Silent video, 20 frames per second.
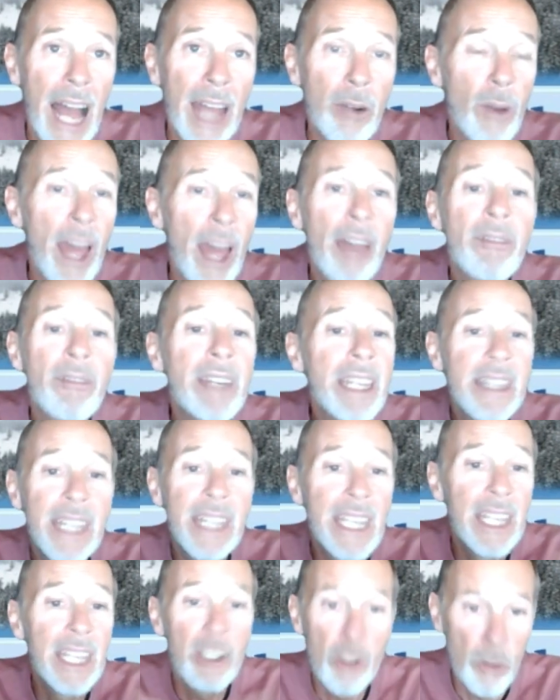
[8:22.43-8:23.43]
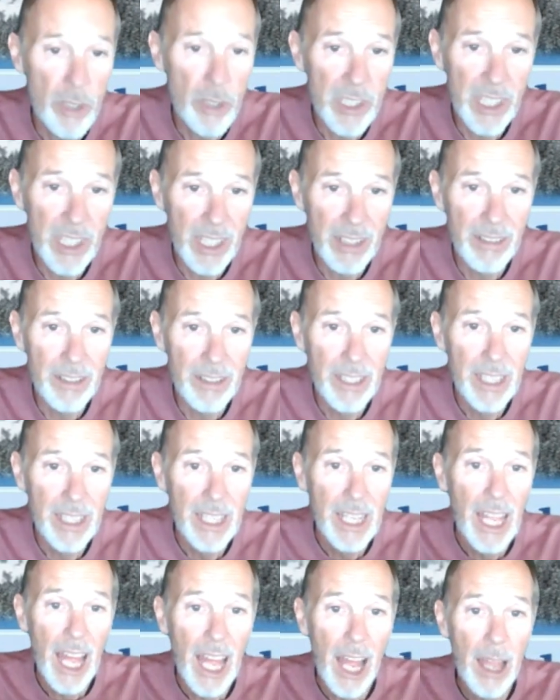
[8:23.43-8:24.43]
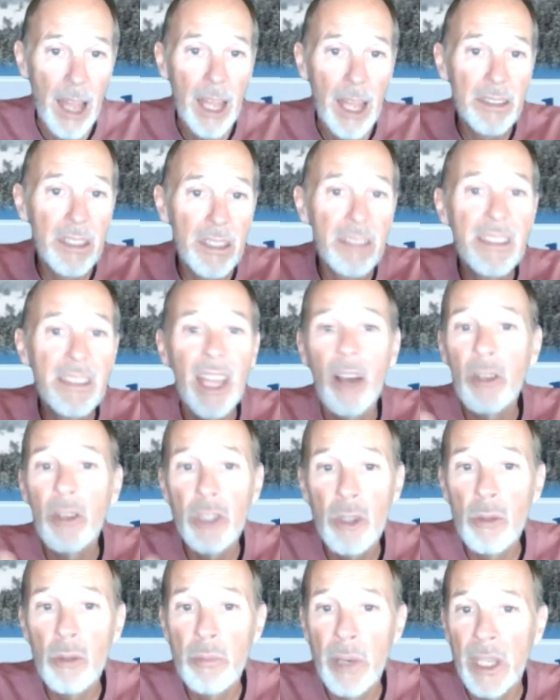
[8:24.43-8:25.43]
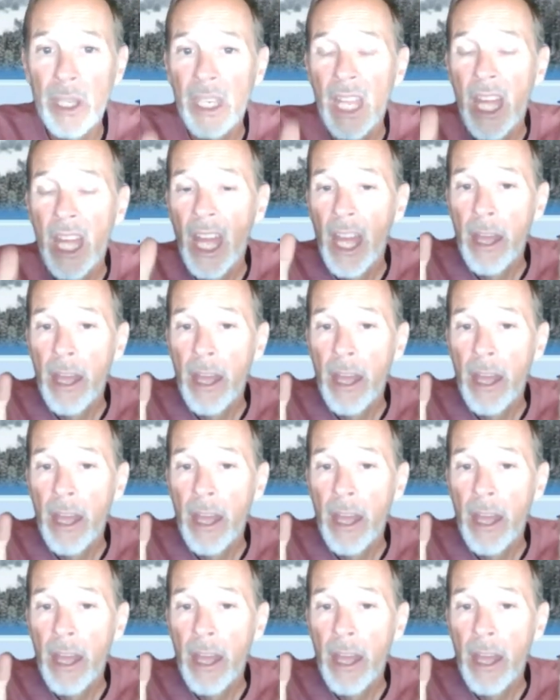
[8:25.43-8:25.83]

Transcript: I don't have anything interesting to tell you, but